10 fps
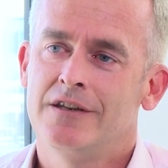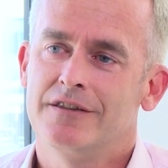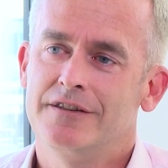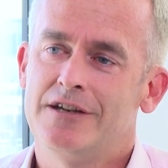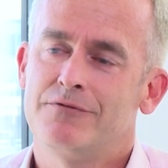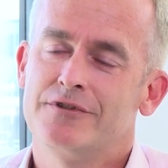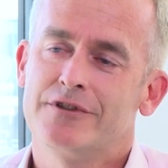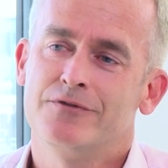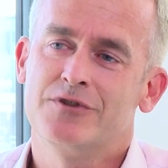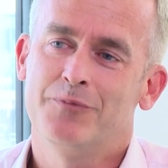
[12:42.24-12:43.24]
The net
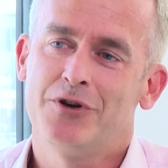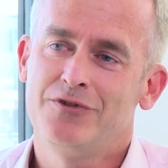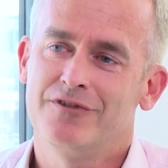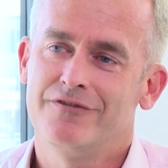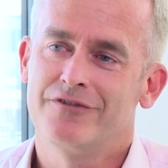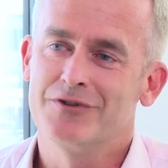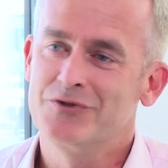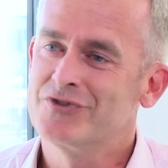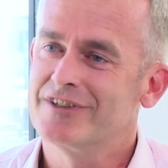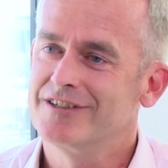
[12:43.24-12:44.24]
result of both of
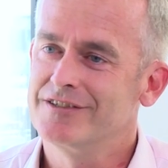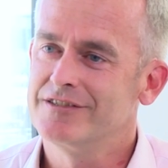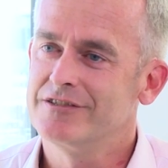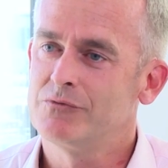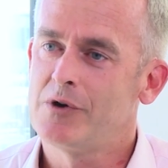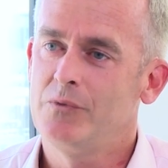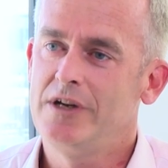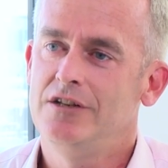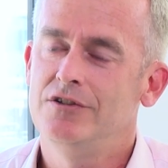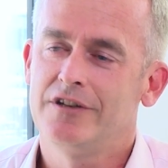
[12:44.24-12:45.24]
those things is that when
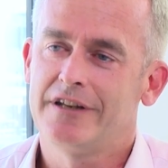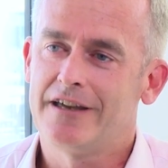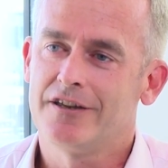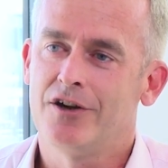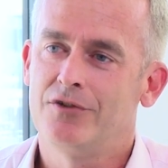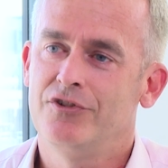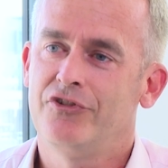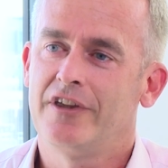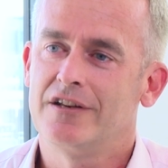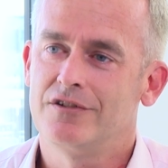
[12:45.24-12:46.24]
we look at our
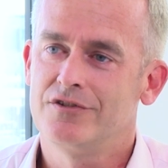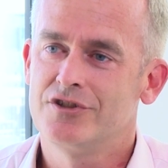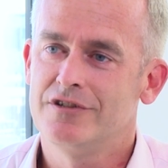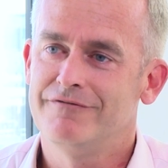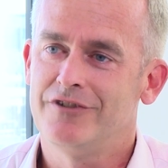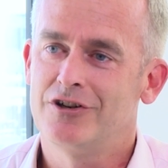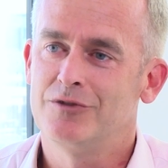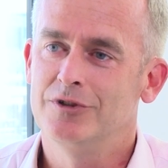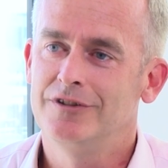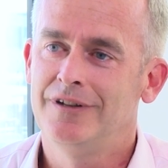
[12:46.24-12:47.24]
current technology
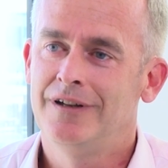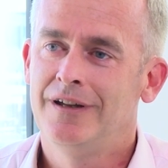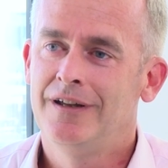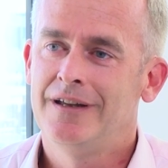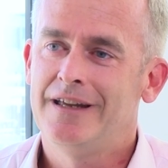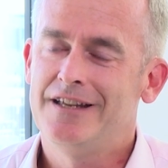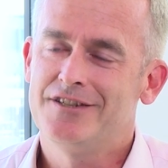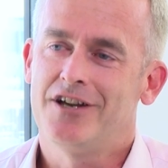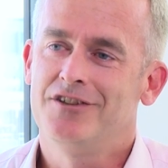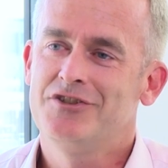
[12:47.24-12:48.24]
environment,
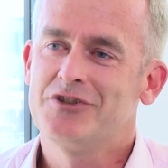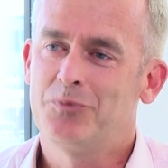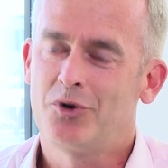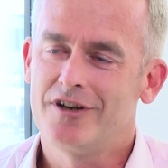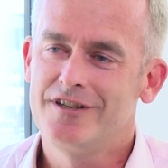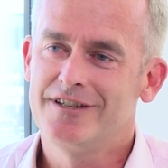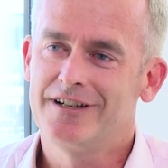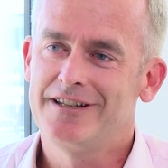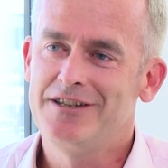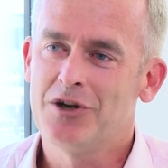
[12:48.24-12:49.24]
it's
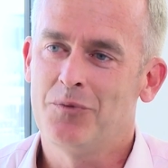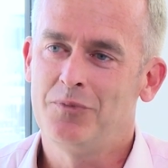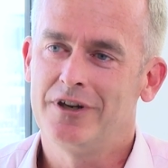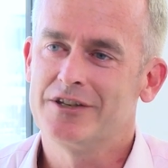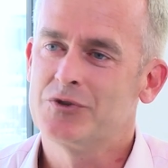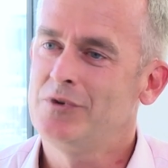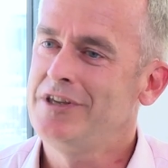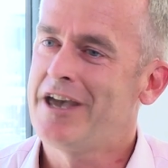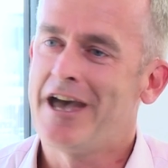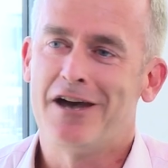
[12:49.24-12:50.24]
unsurprisingly complex.
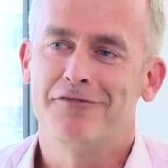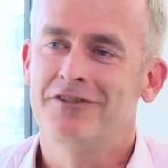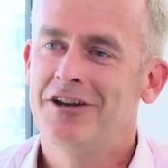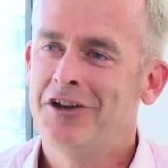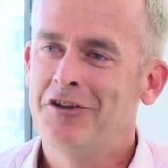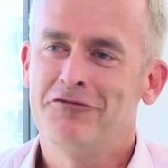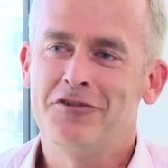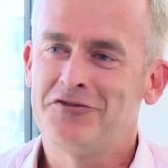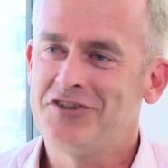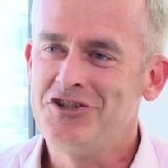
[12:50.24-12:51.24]
We have
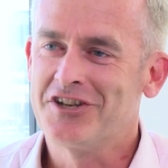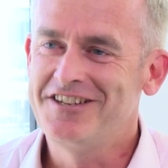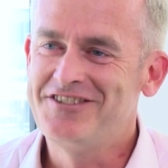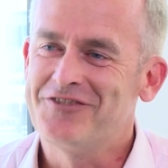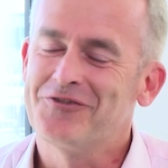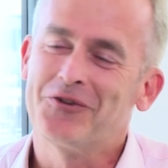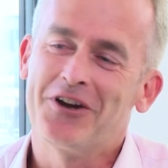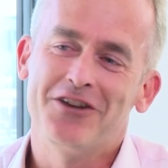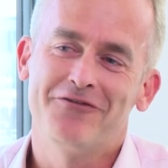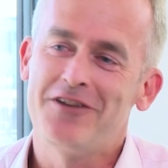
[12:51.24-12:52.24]
50 shades of
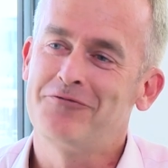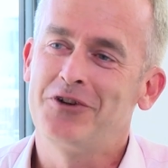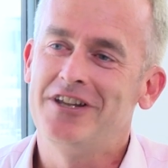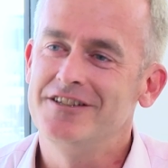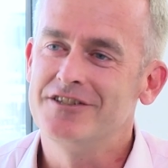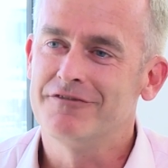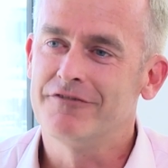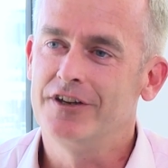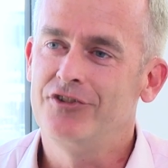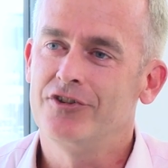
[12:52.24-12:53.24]
grey of every
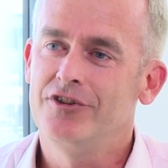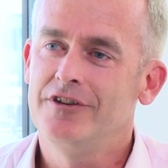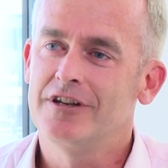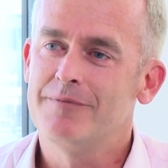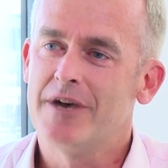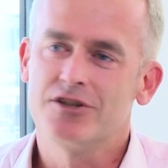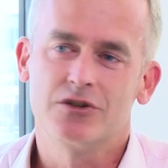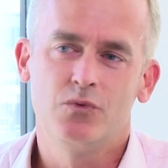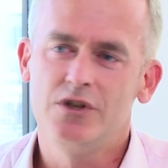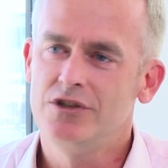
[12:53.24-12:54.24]
interface that you can
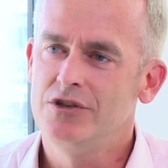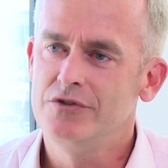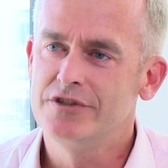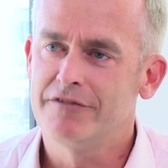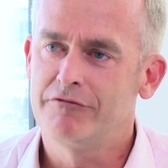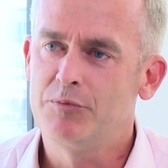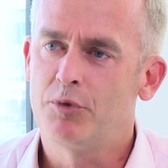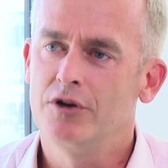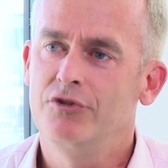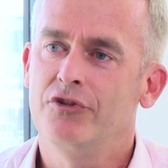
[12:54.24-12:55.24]
imagine. We use every
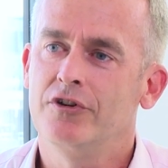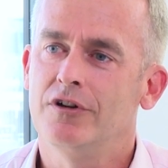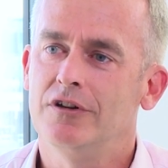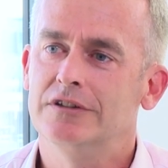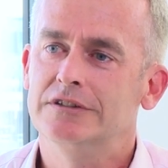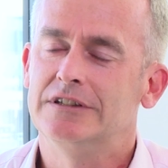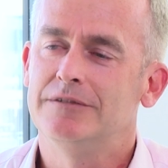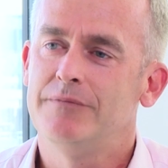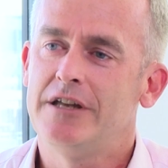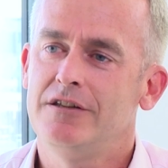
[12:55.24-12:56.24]
protocol,
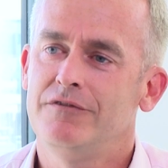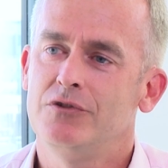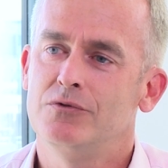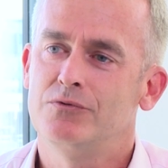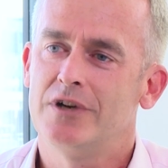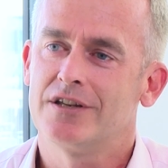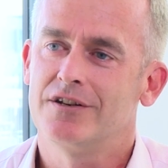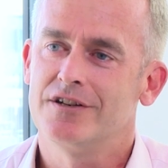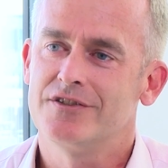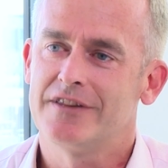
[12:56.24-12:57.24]
and many of you will
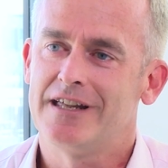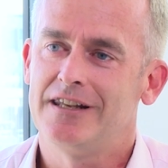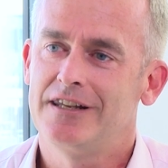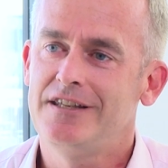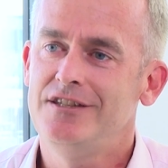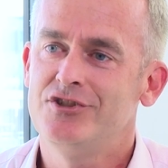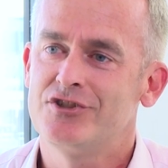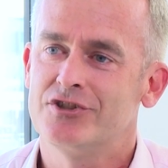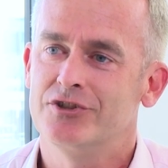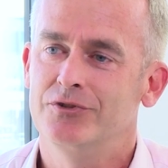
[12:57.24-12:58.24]
recognise that
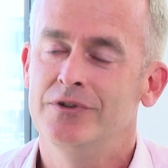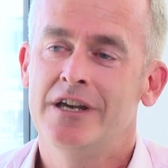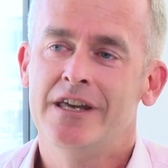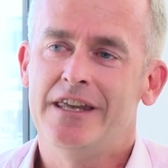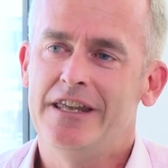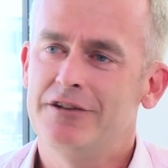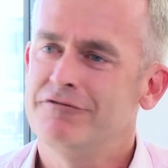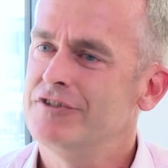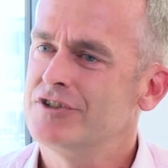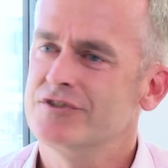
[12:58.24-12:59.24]
leads to
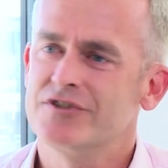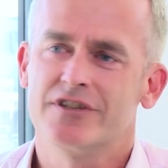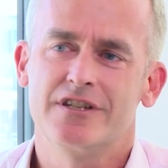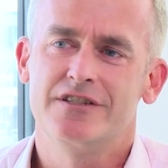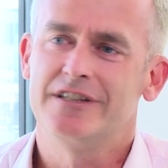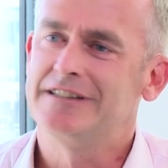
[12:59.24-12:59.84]
inefficiencies.